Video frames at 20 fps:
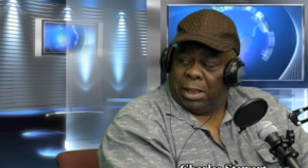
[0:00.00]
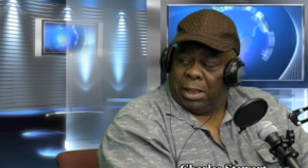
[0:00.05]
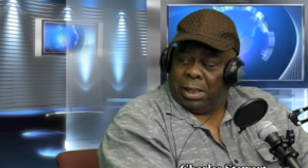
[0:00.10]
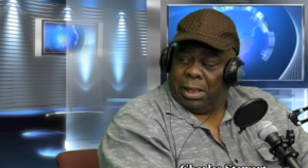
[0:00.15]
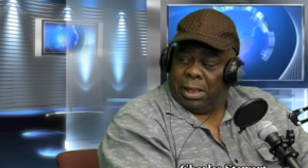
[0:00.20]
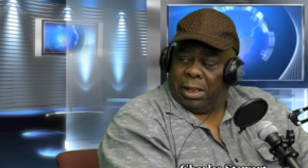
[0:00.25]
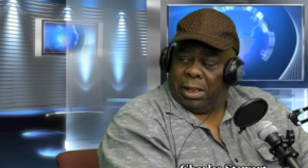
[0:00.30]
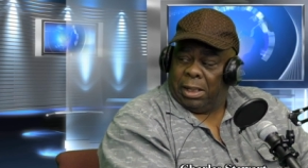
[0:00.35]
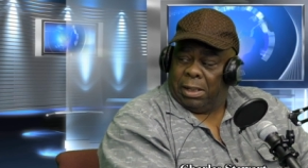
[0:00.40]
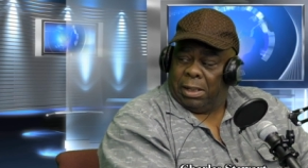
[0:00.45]

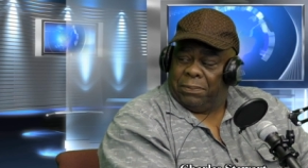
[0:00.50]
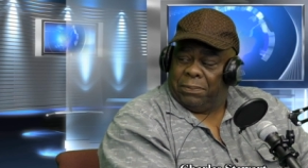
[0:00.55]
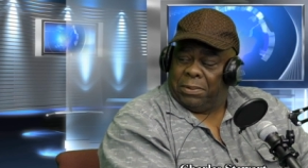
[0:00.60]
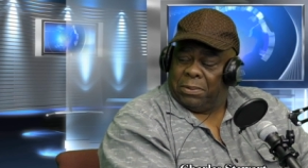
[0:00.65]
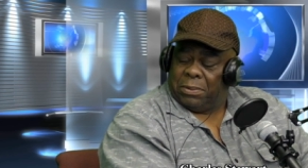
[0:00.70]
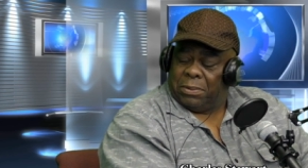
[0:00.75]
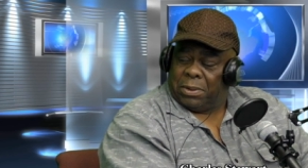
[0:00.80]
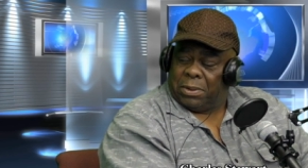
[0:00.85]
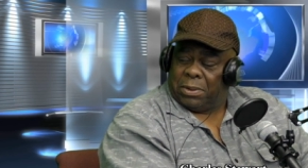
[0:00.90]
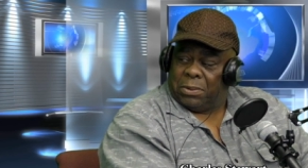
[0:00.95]
If you
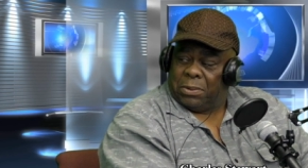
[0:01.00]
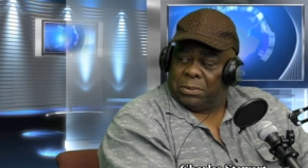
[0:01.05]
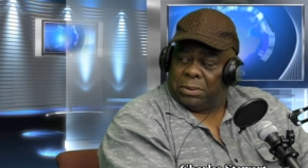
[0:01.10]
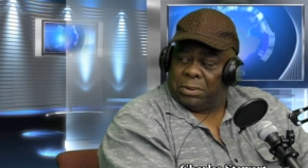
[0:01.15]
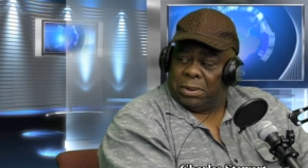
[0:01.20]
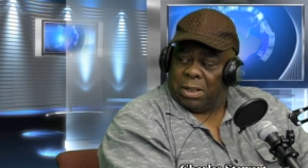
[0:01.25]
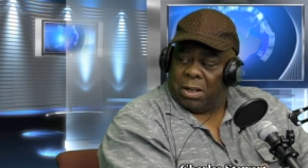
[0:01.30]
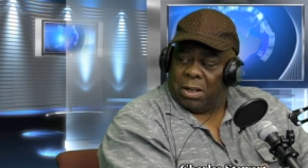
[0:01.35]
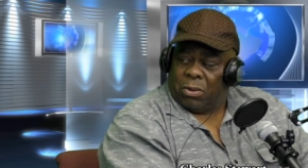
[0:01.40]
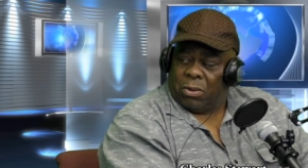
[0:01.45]
go to
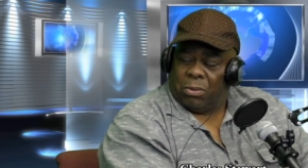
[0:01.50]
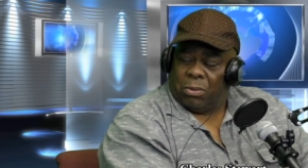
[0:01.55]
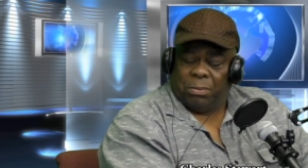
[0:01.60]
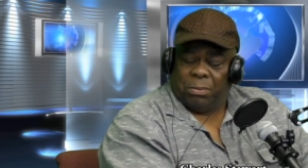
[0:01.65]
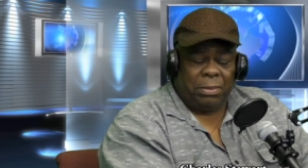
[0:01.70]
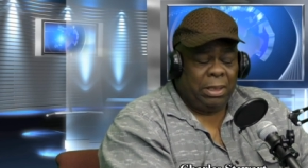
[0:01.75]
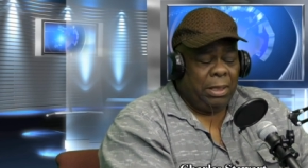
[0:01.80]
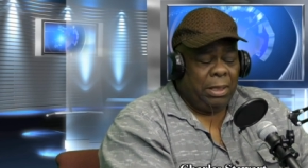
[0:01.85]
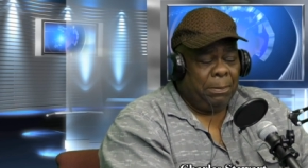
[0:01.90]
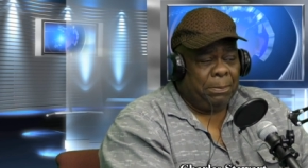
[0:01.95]
Home
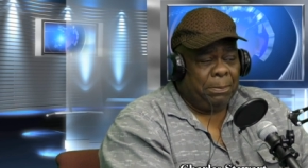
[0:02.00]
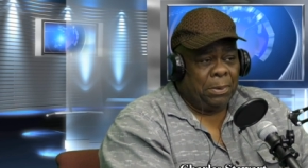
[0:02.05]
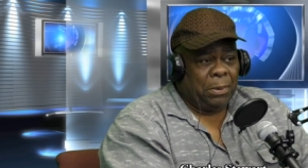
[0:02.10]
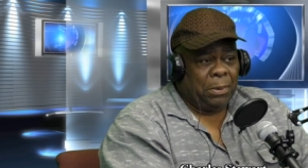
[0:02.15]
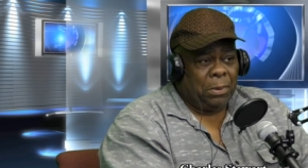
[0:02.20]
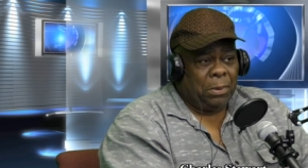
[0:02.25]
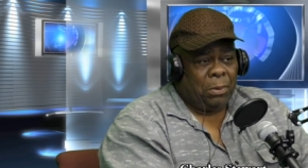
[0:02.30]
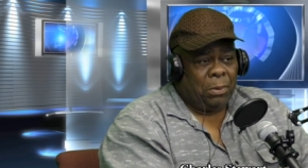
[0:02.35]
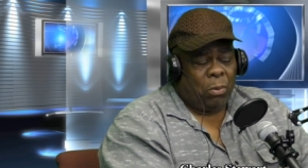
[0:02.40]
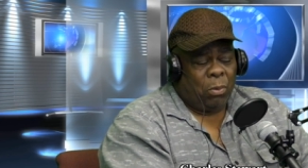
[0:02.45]
Depot,
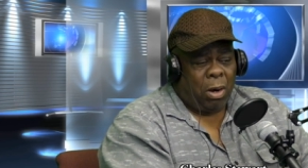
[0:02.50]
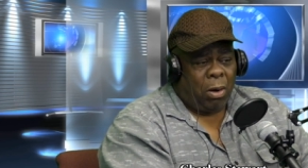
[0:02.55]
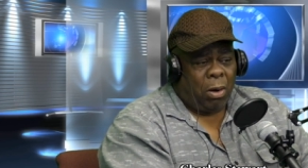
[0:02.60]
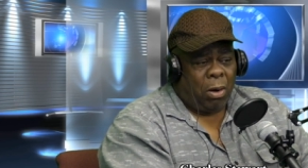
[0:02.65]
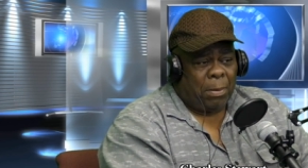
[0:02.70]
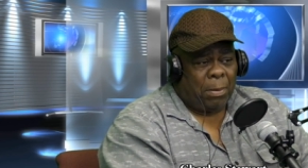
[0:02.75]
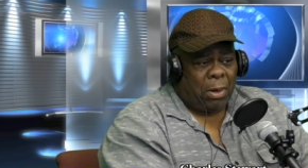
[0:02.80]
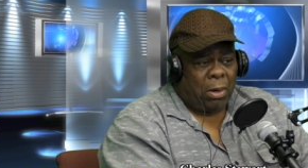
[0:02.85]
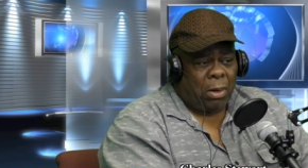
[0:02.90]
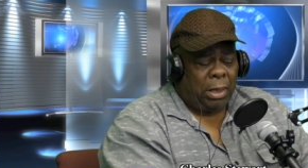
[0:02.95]

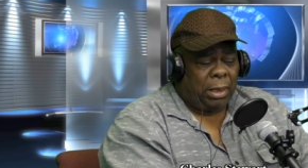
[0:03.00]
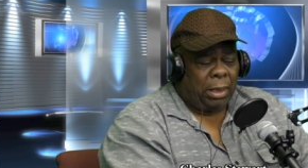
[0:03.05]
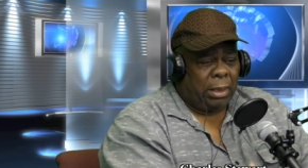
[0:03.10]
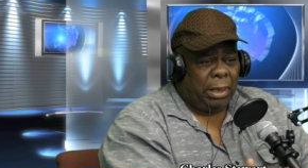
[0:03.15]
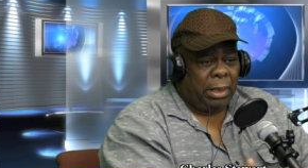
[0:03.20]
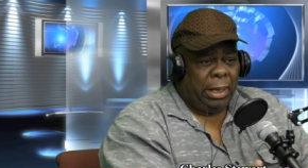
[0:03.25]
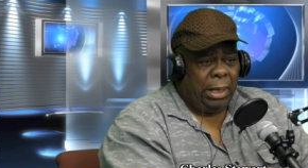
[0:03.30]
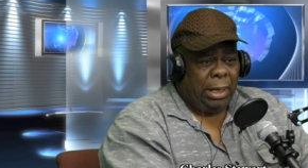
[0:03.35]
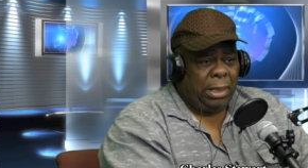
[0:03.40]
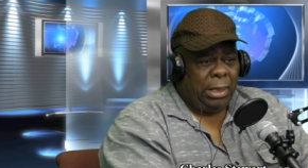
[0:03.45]
Walmart, or
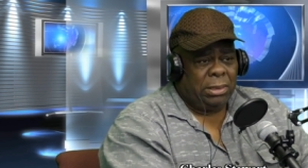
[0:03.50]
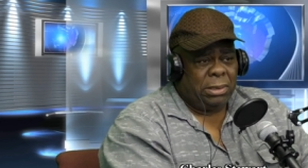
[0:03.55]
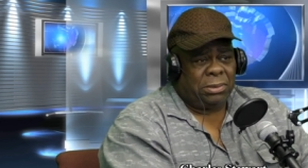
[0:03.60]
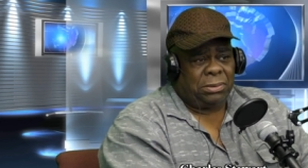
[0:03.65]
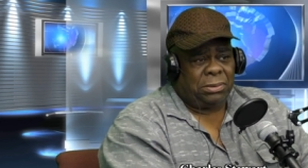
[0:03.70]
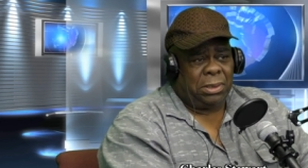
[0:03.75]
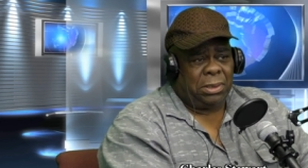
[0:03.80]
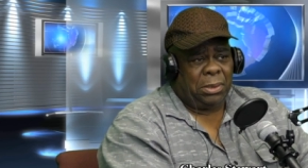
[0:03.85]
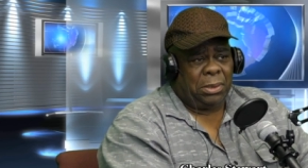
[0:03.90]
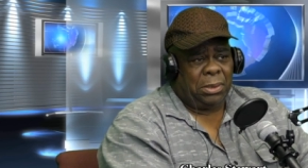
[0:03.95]
any
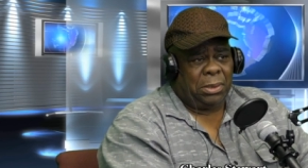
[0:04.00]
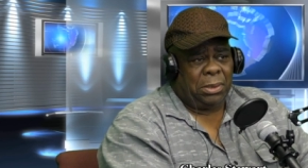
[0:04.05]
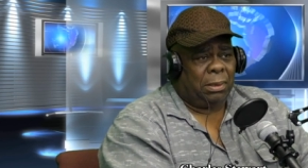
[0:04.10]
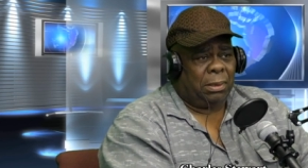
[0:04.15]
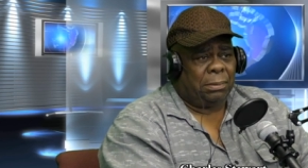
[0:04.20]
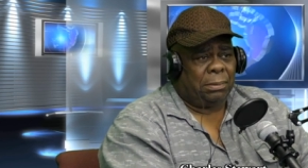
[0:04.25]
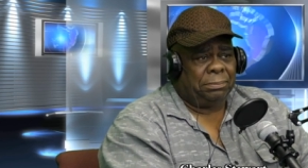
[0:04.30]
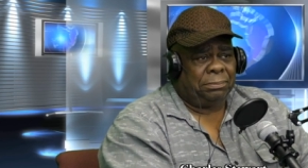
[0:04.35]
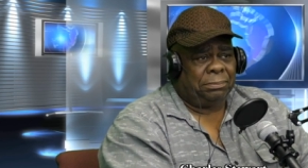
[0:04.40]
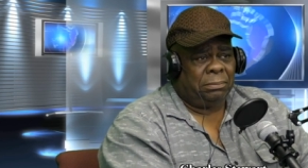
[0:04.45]
store,
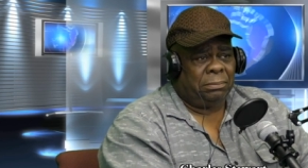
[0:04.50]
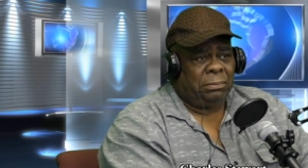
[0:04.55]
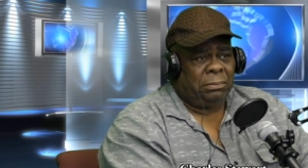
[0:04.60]
uh,